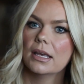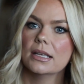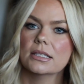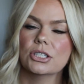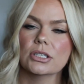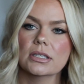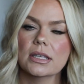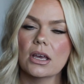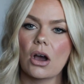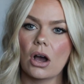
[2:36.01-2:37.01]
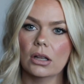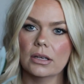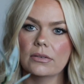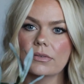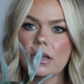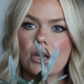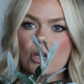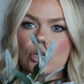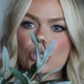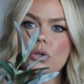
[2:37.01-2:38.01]
It's just the olive
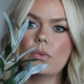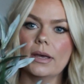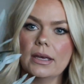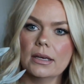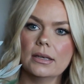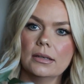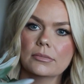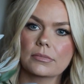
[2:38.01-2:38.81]
twig,